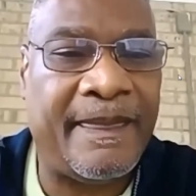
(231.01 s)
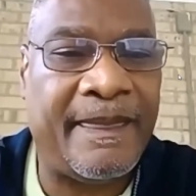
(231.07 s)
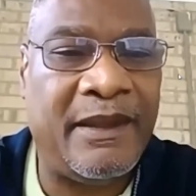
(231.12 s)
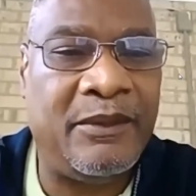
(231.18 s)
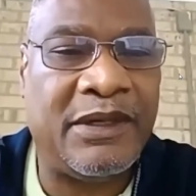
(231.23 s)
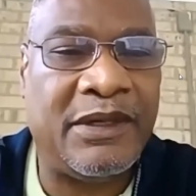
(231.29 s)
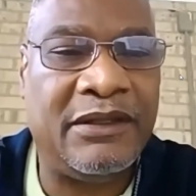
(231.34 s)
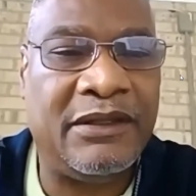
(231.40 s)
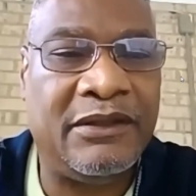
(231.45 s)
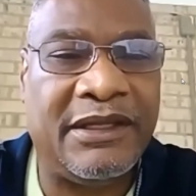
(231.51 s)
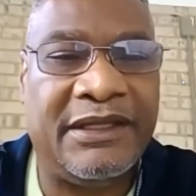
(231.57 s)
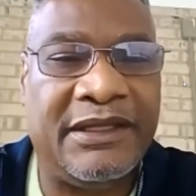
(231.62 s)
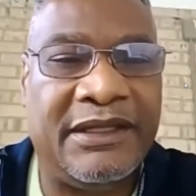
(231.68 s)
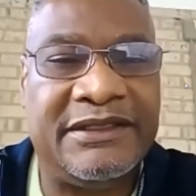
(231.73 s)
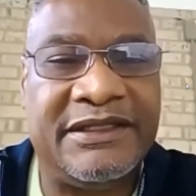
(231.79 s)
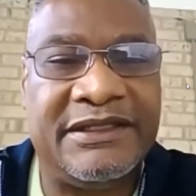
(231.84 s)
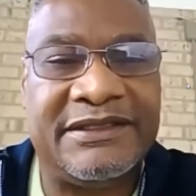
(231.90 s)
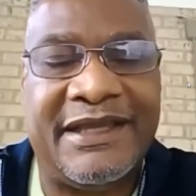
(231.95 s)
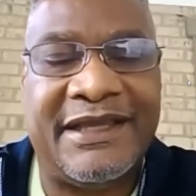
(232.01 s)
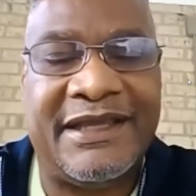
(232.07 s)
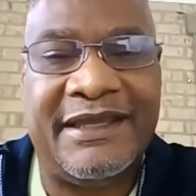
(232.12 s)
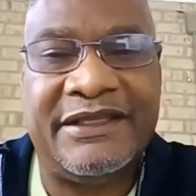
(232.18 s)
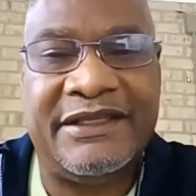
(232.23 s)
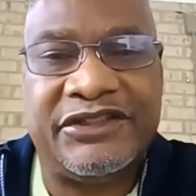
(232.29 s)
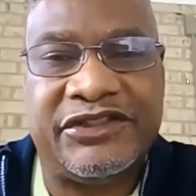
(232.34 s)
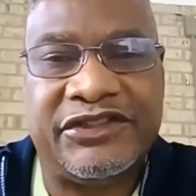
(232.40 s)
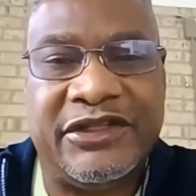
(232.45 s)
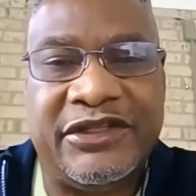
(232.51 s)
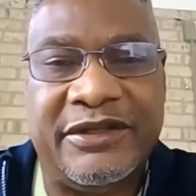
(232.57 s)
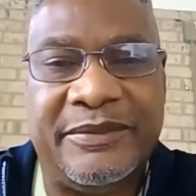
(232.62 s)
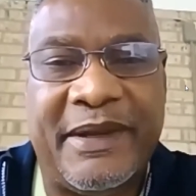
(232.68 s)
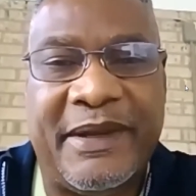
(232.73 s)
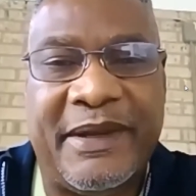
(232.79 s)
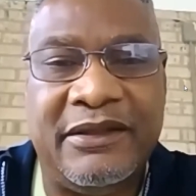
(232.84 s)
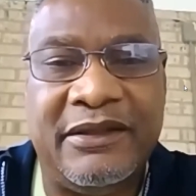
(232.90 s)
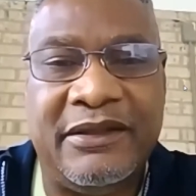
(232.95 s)
And when I look at a dictatorship,
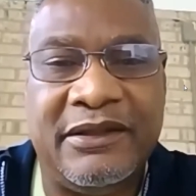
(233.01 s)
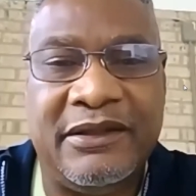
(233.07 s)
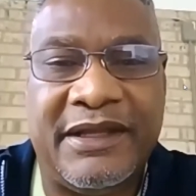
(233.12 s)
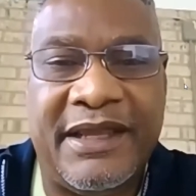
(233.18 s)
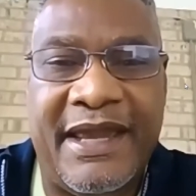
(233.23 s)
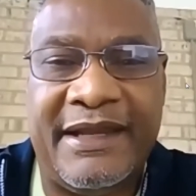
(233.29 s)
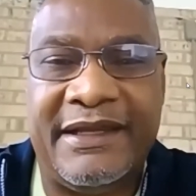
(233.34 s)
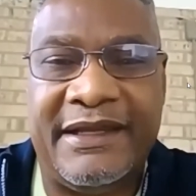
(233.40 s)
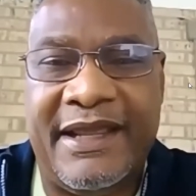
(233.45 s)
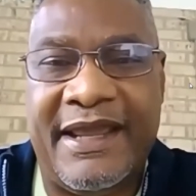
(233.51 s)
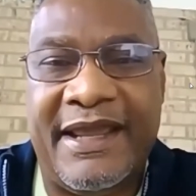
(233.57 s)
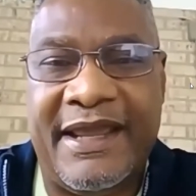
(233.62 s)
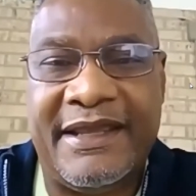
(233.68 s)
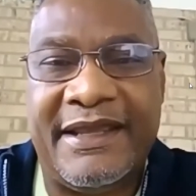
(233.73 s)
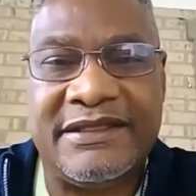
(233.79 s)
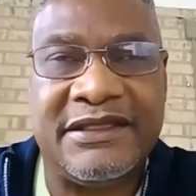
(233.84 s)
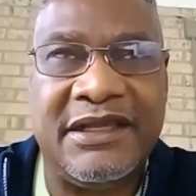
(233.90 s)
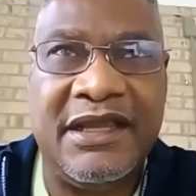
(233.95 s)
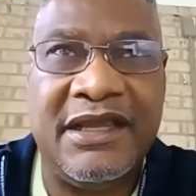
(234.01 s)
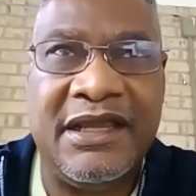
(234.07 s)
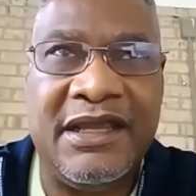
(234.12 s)
I look at it as